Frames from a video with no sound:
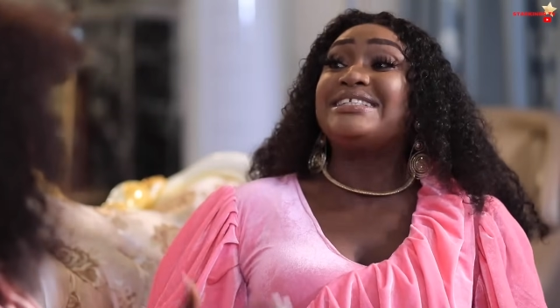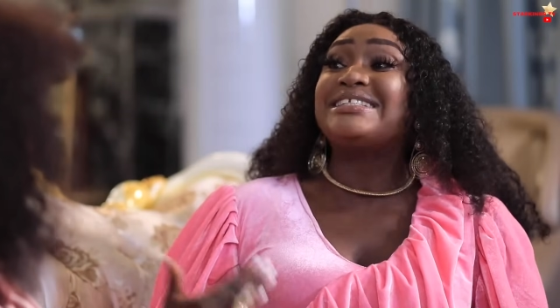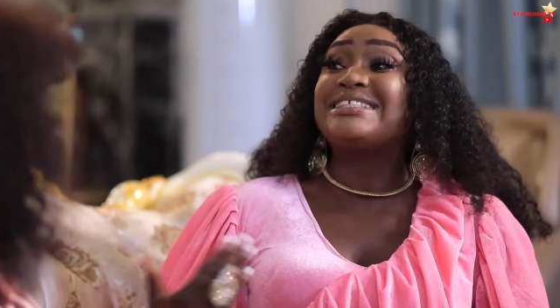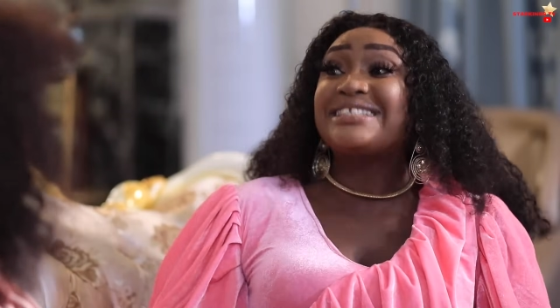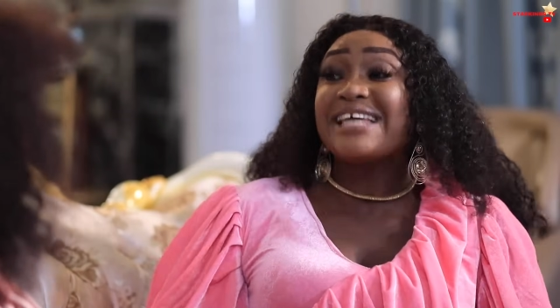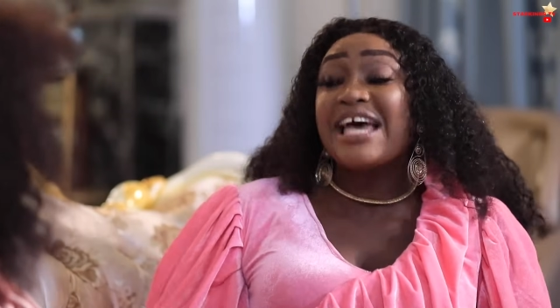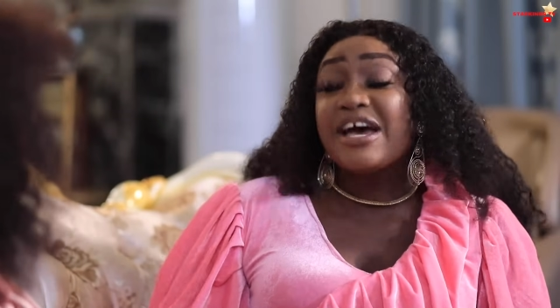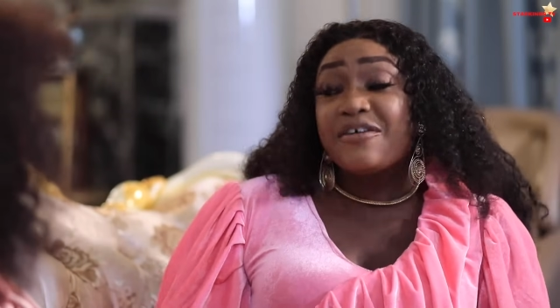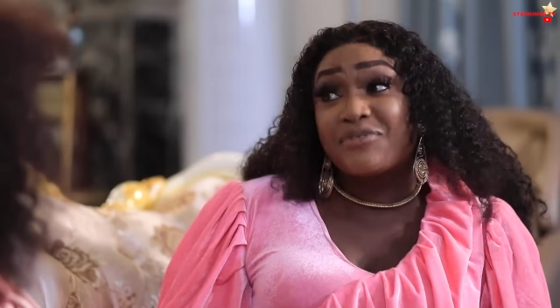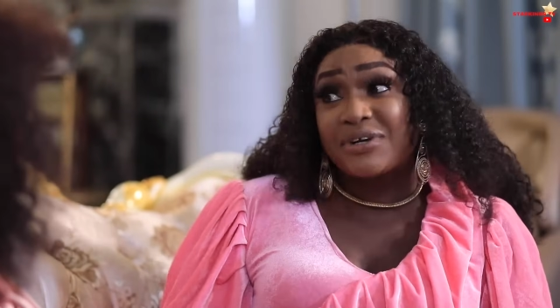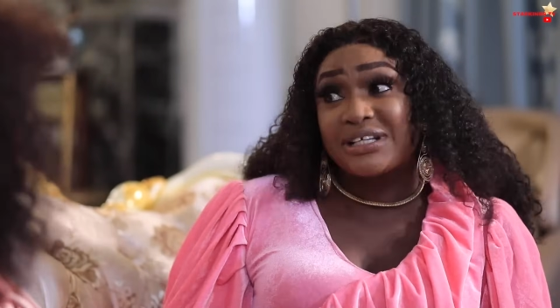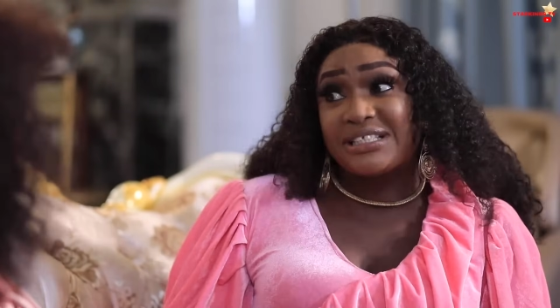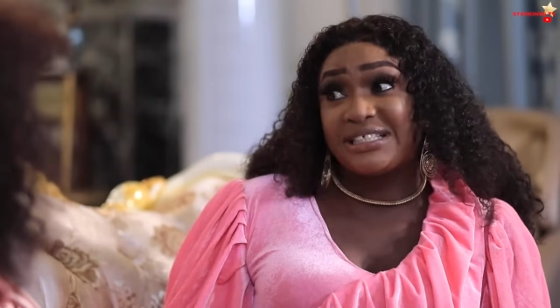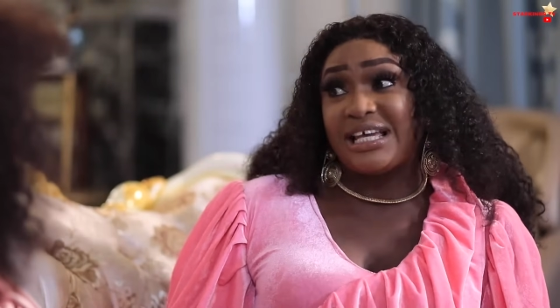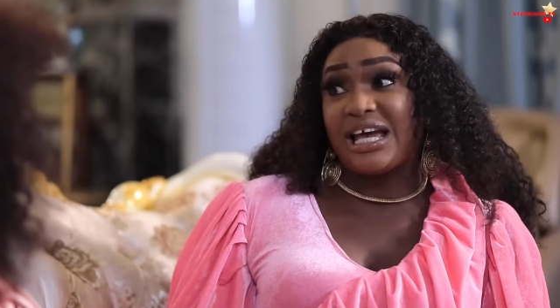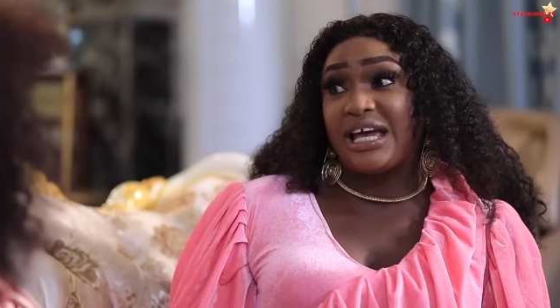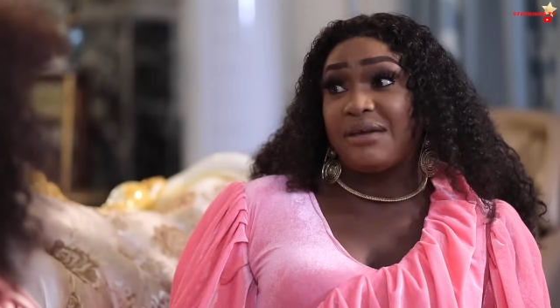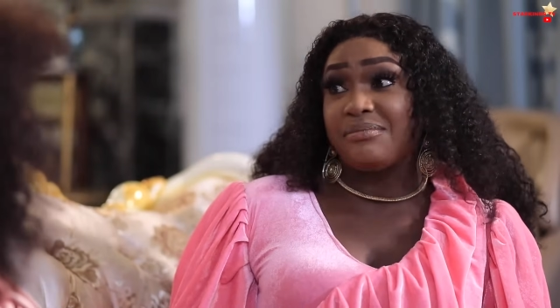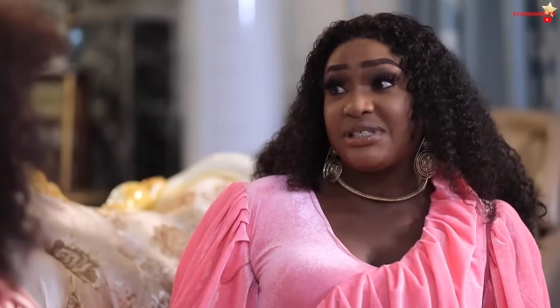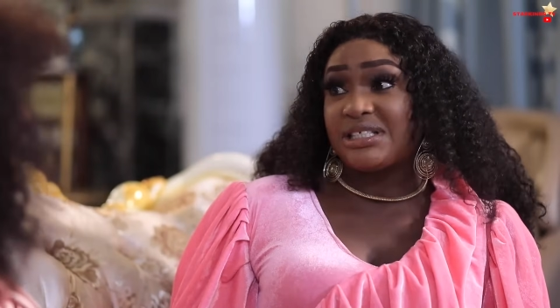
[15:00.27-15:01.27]
several
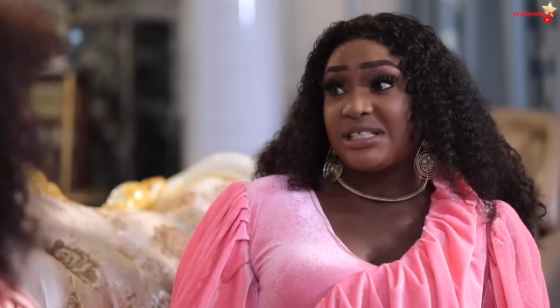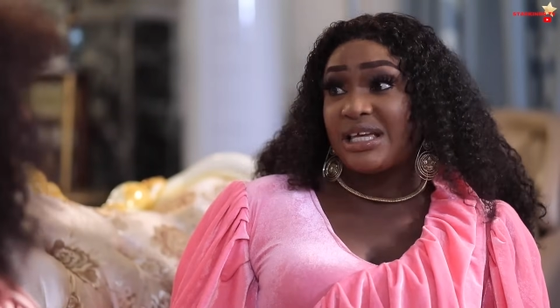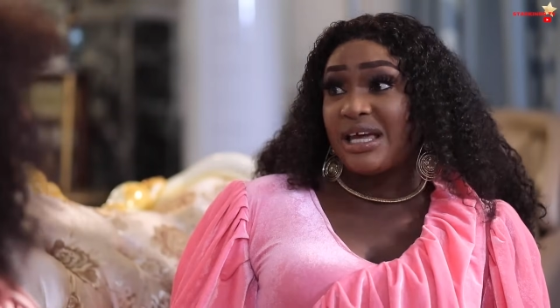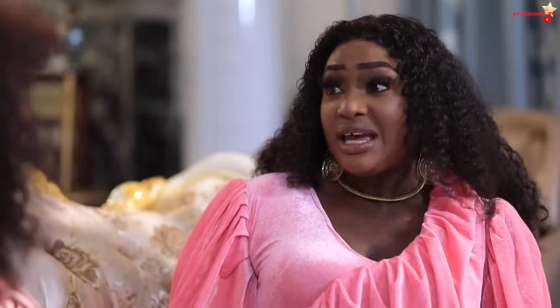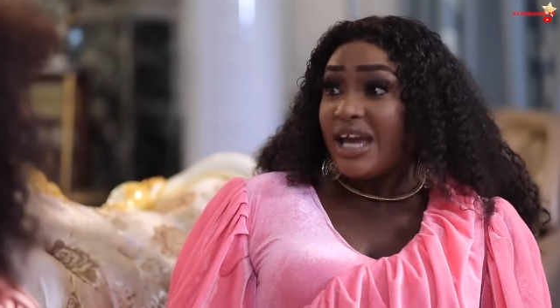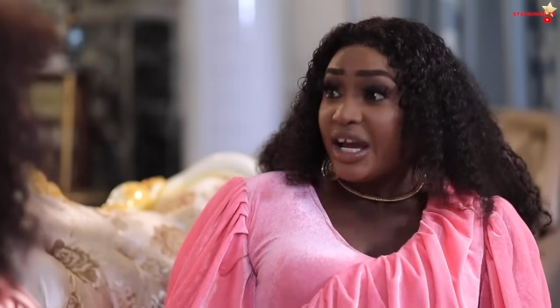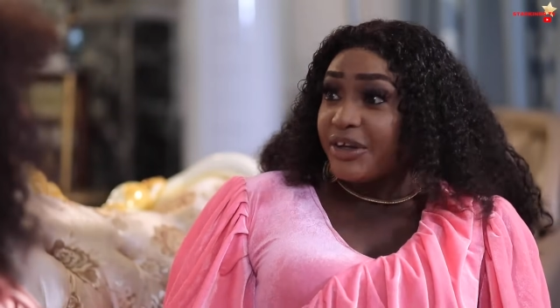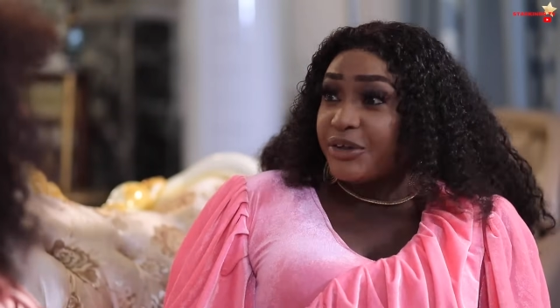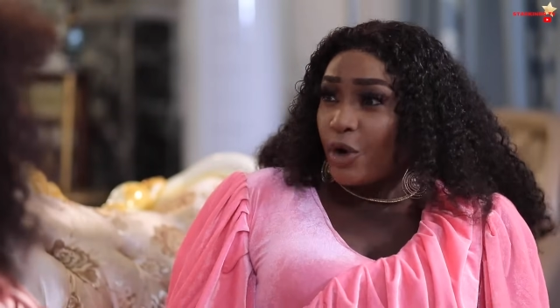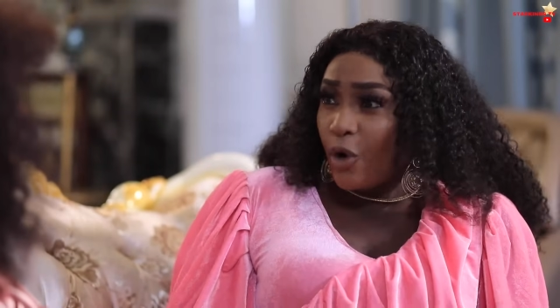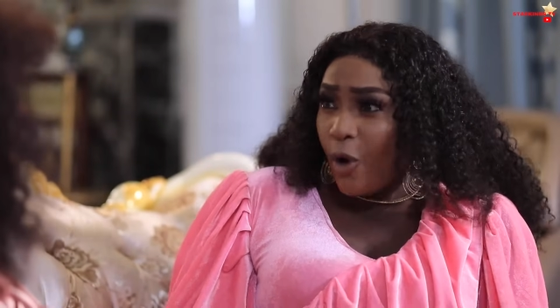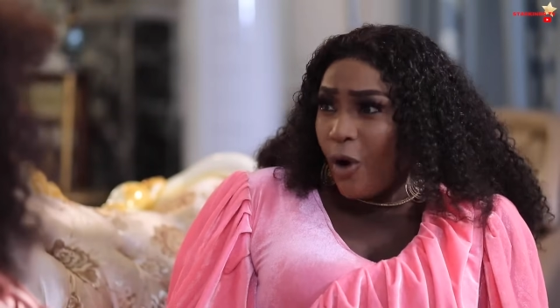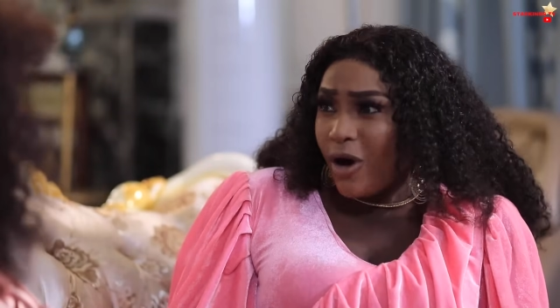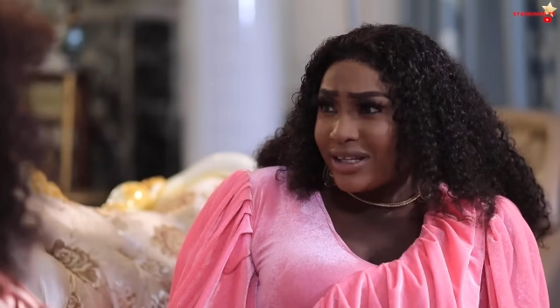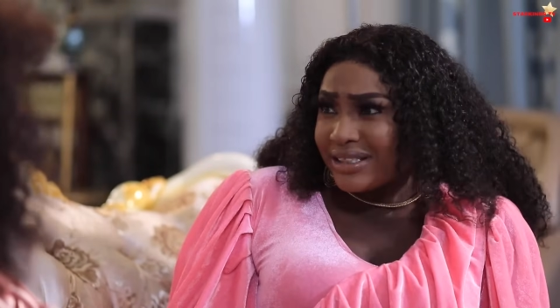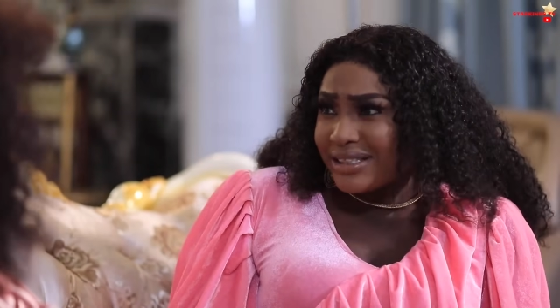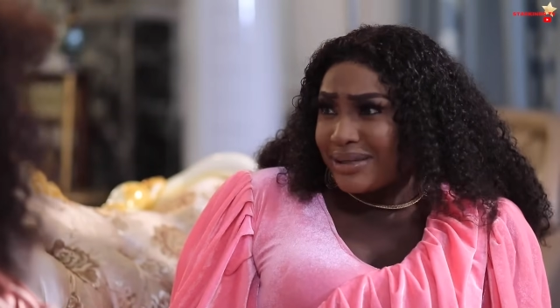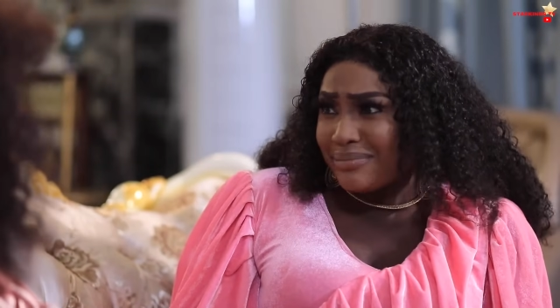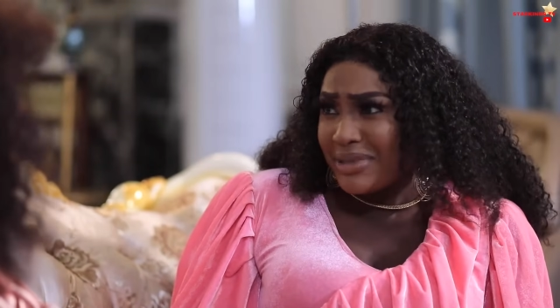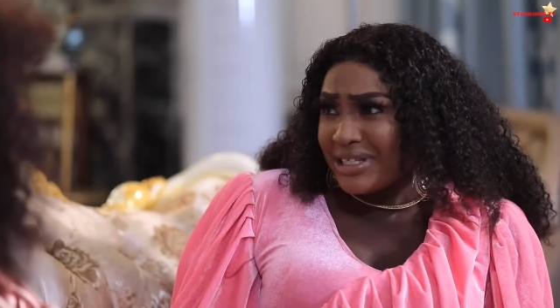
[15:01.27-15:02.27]
times. And you call it a